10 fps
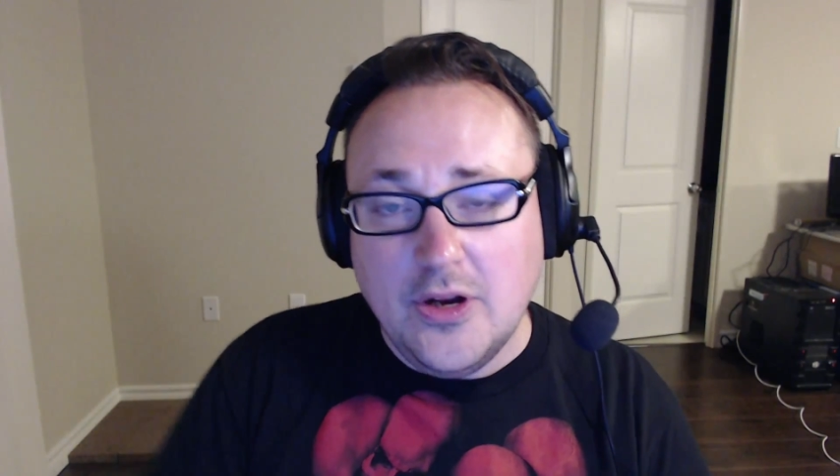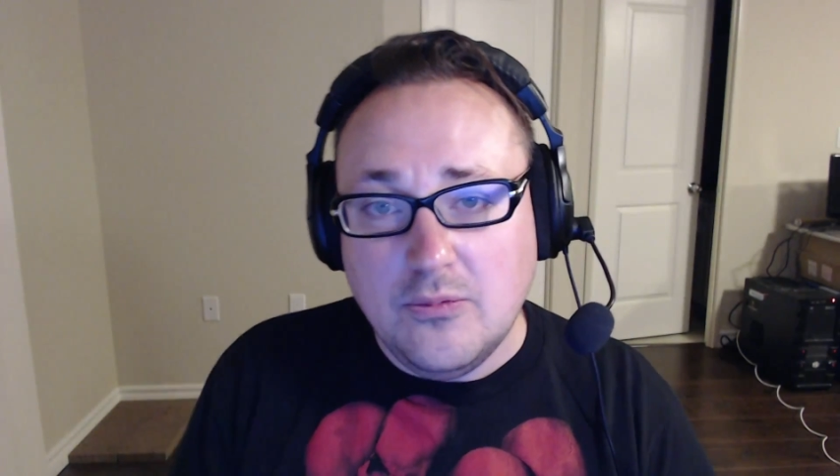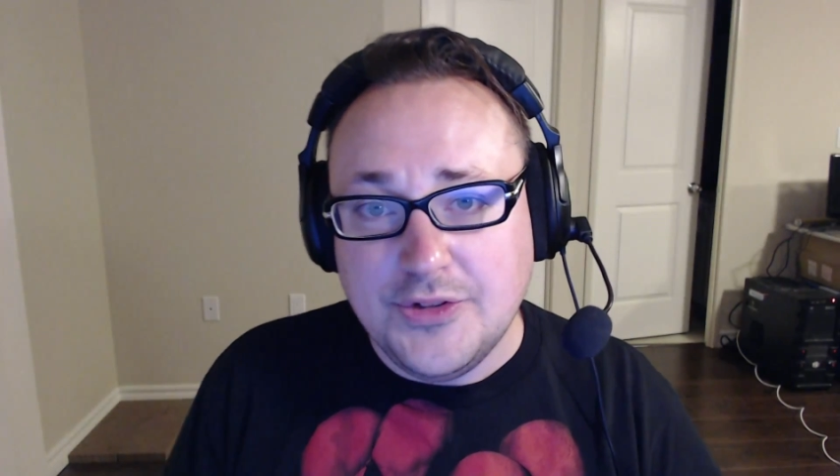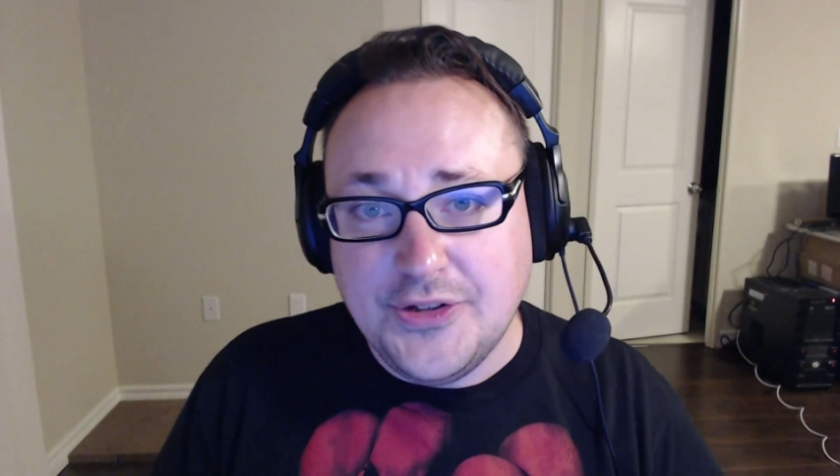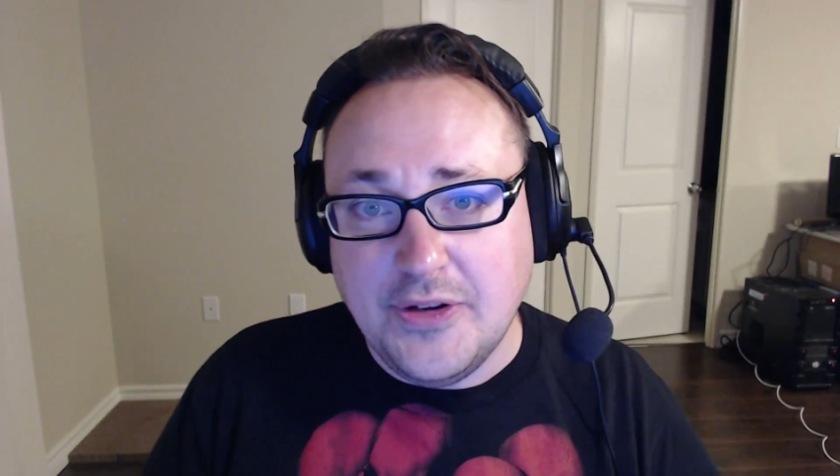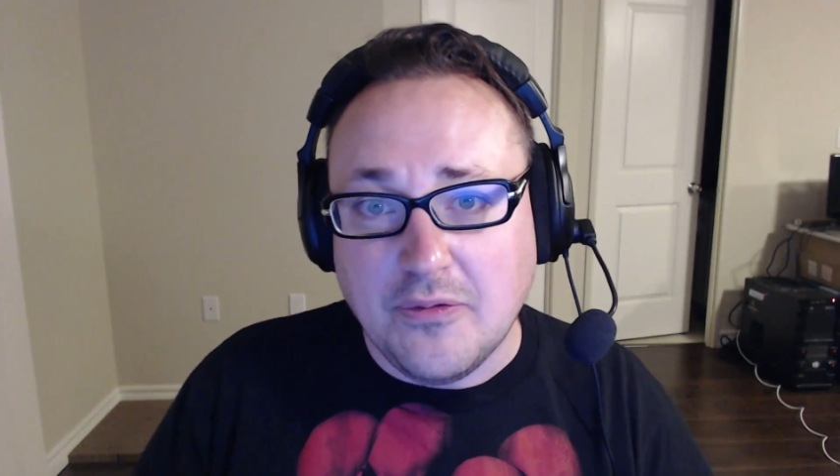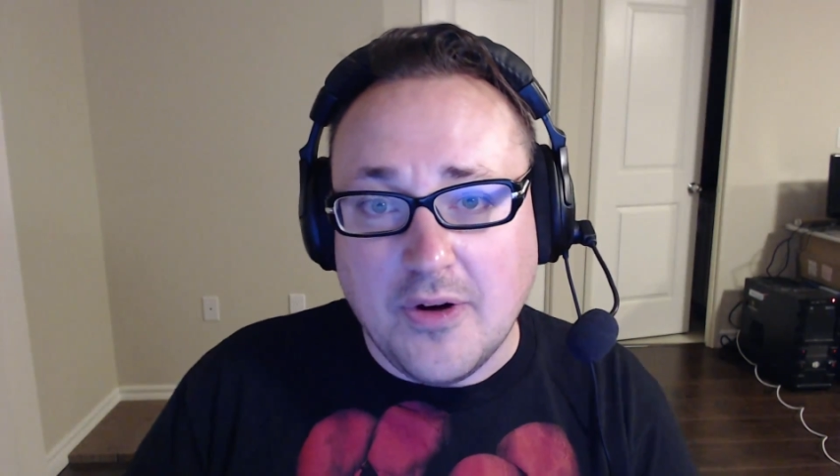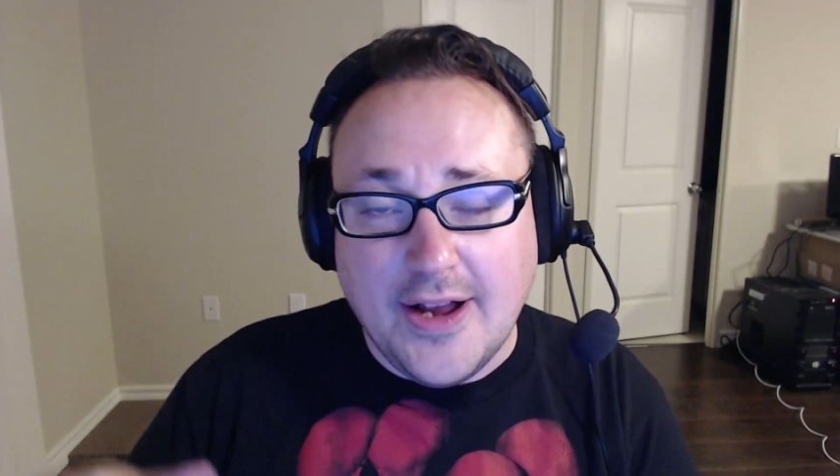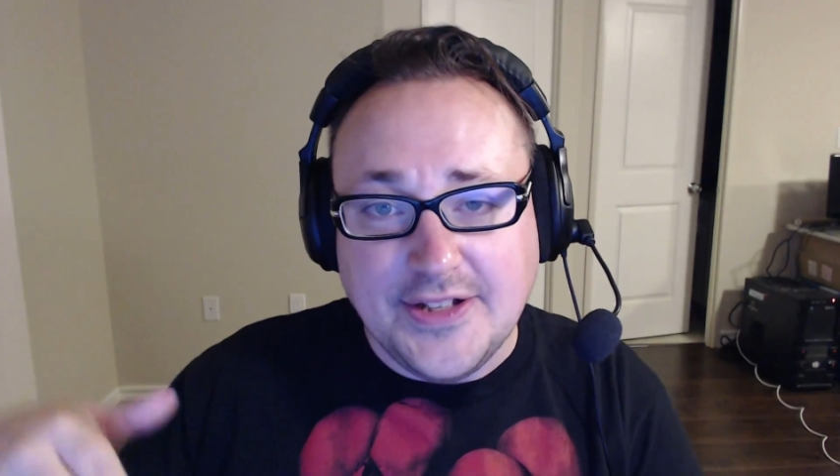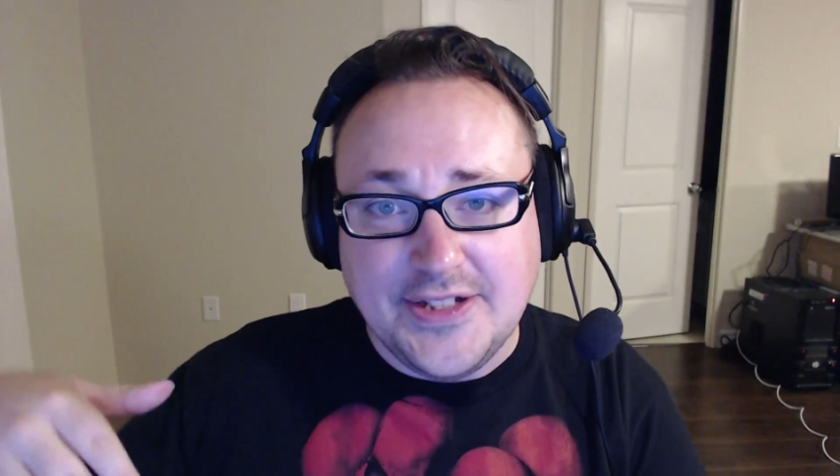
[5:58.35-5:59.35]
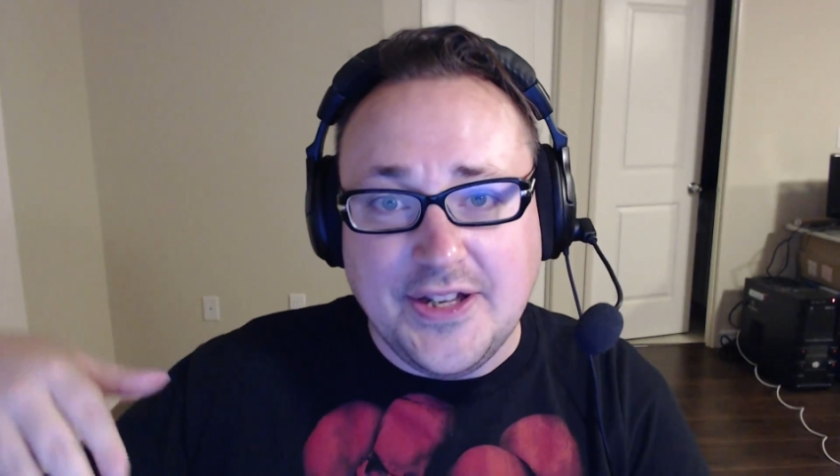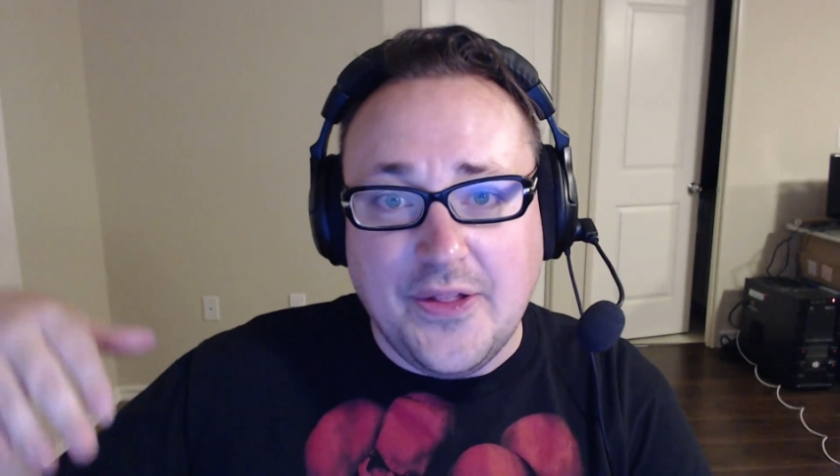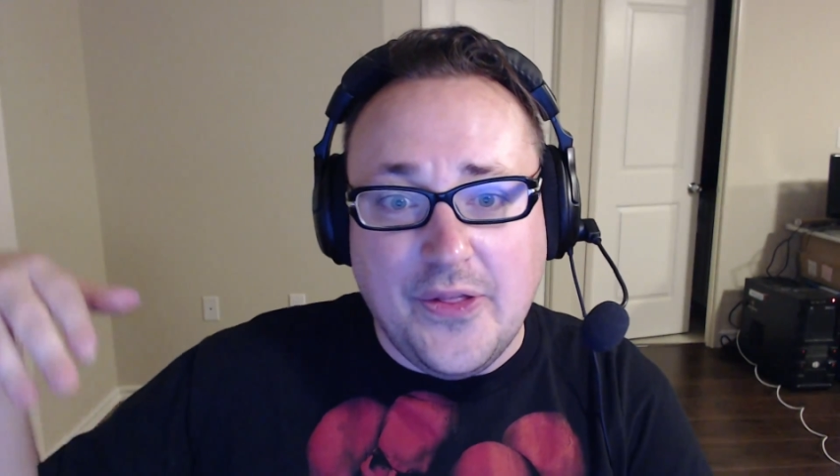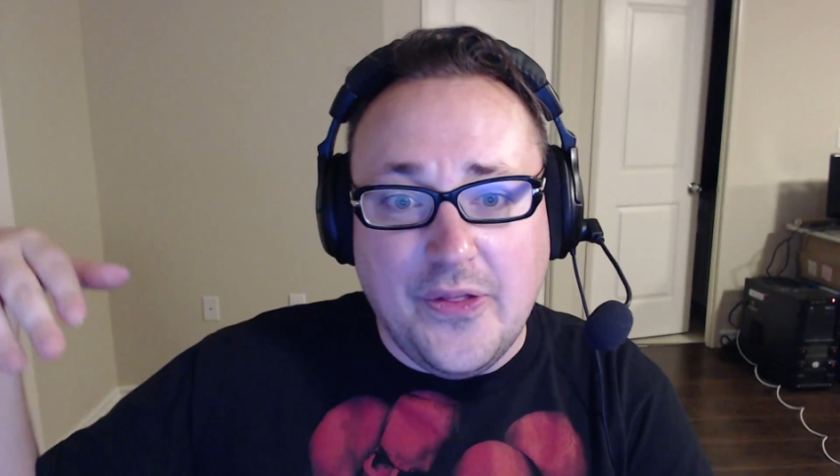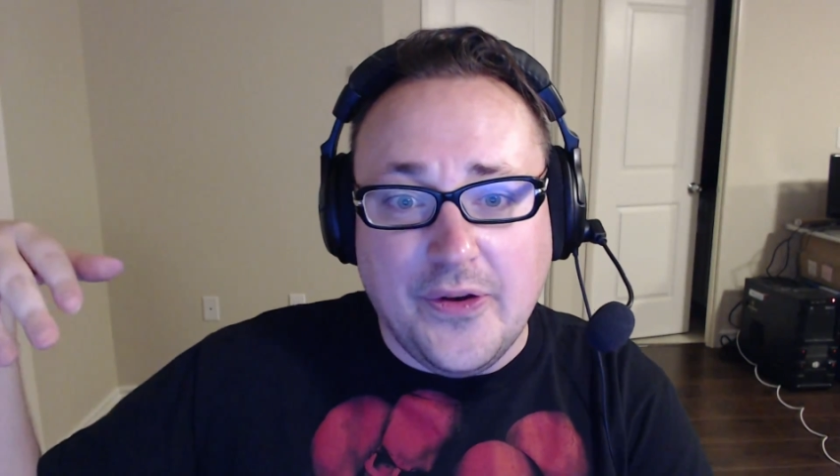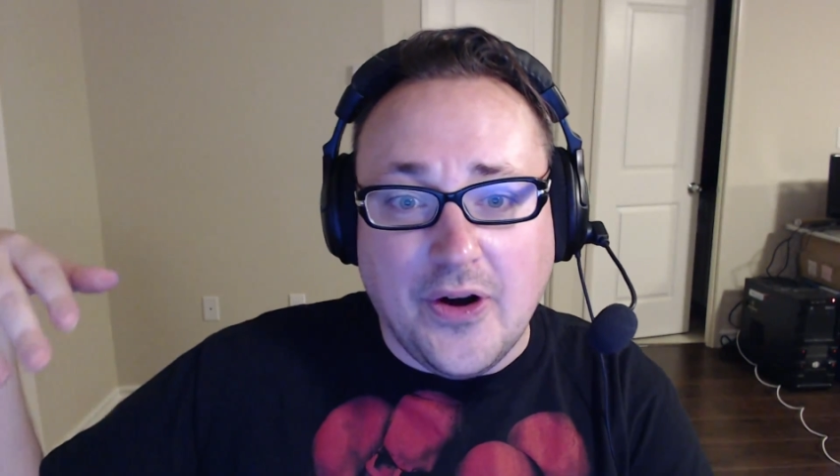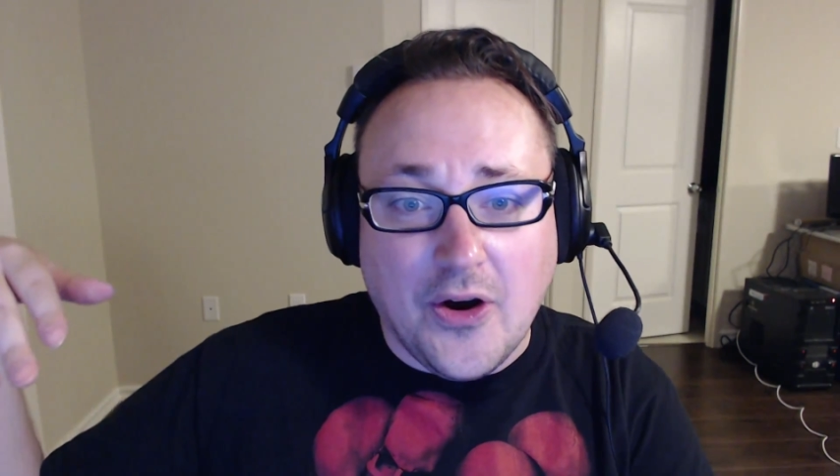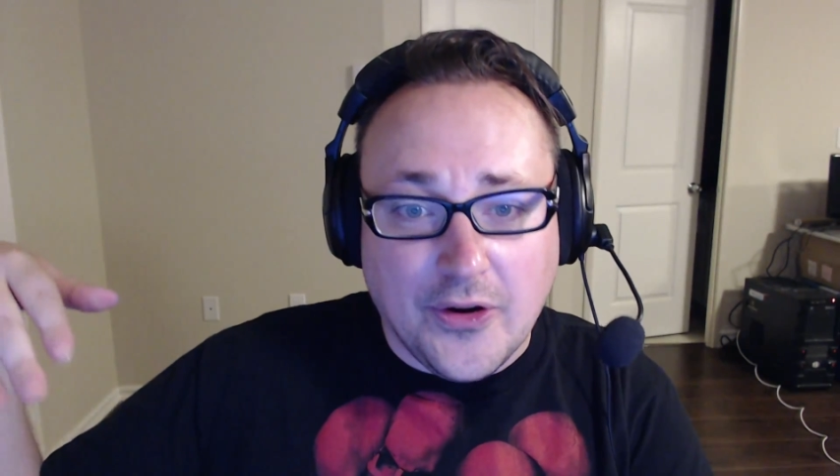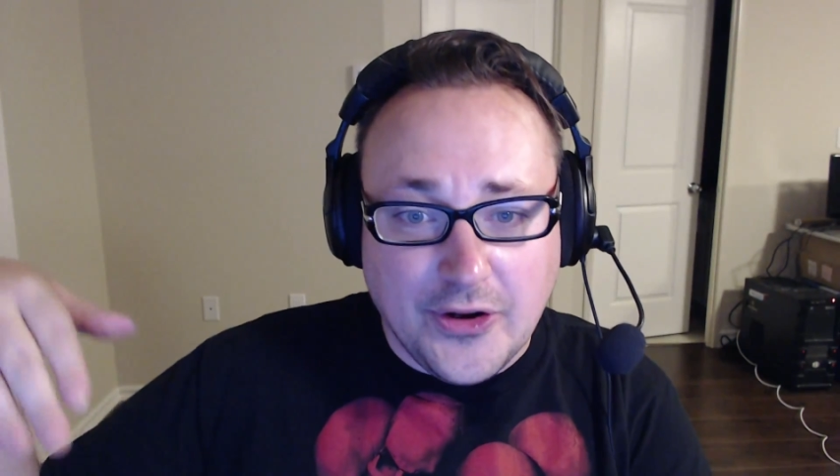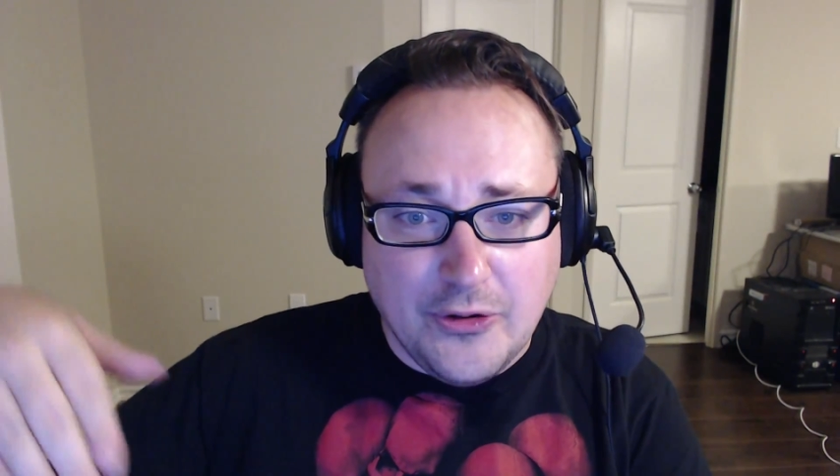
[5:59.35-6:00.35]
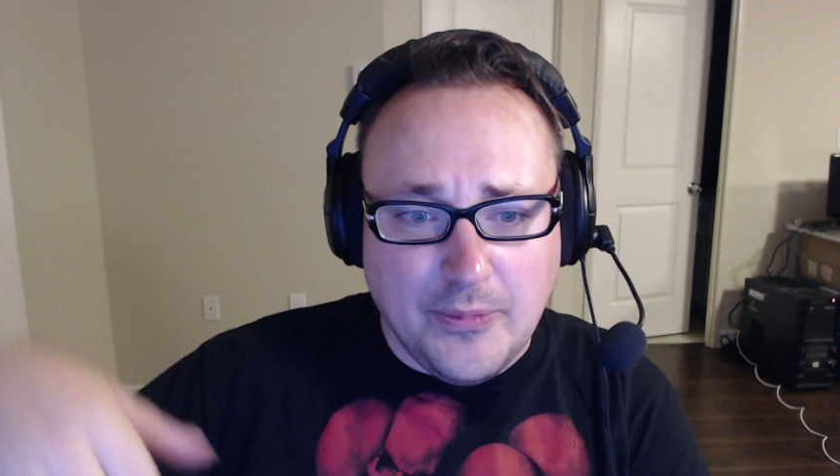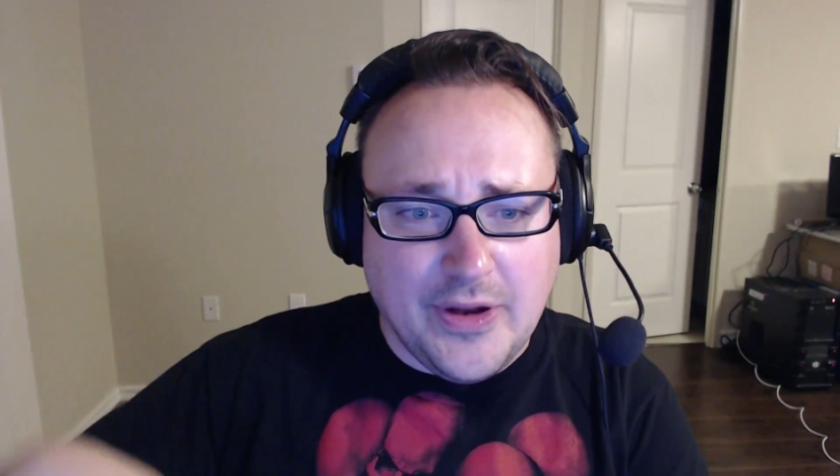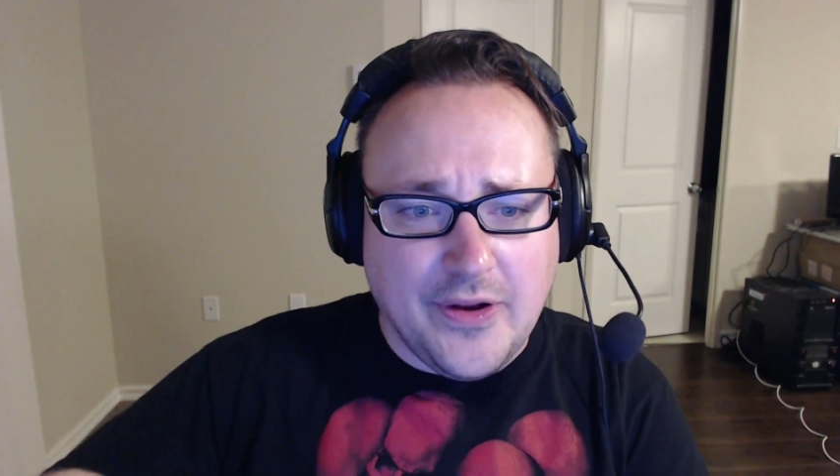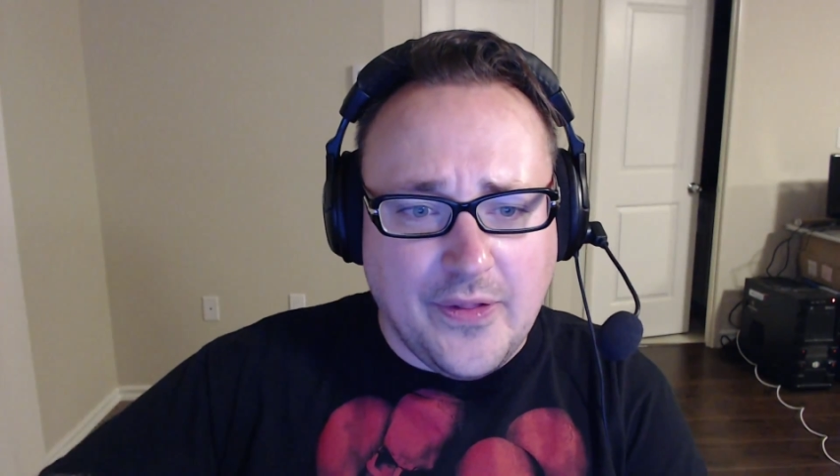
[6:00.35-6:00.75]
Once you give rise to the argument